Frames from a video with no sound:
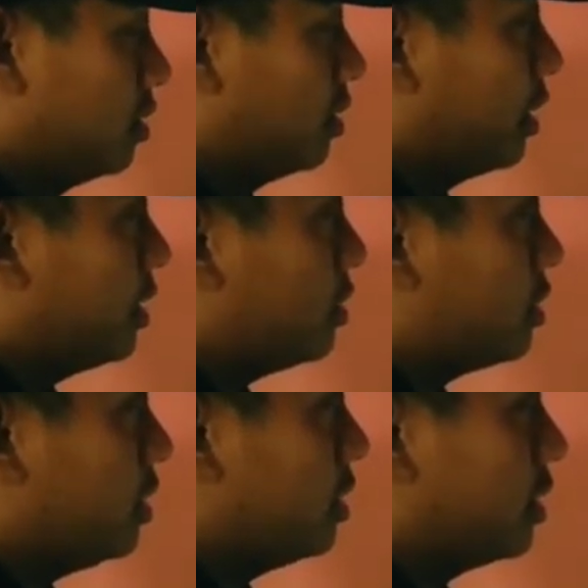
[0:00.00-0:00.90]
let us
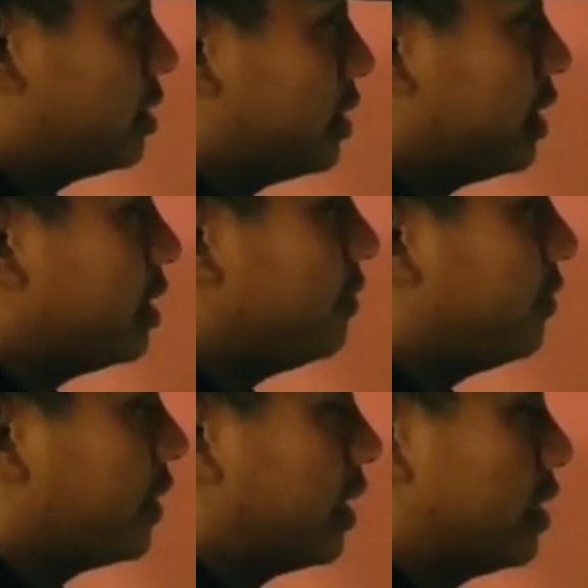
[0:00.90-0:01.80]
see the
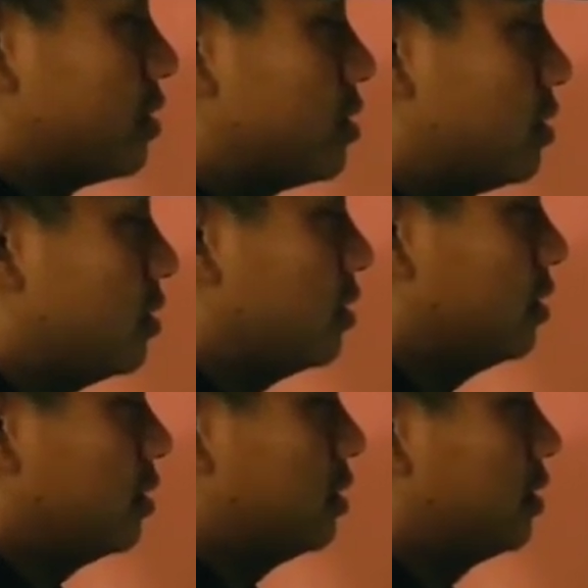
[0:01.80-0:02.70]
significance.
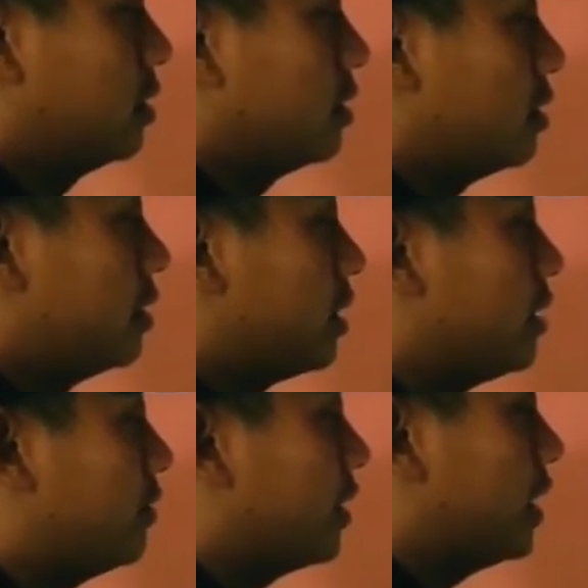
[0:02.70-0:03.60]

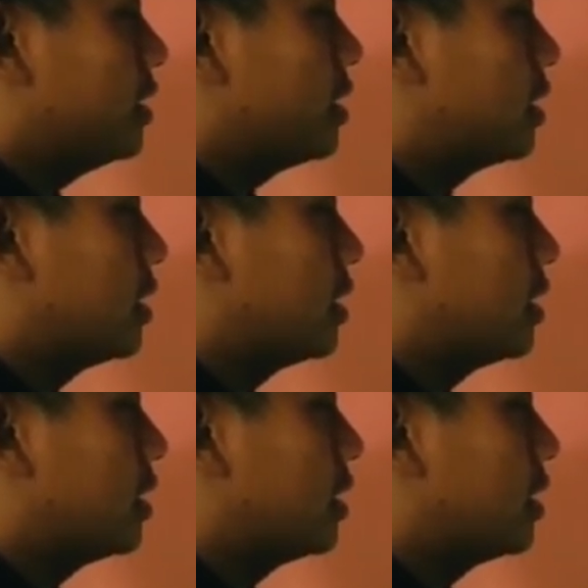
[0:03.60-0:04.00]
Significance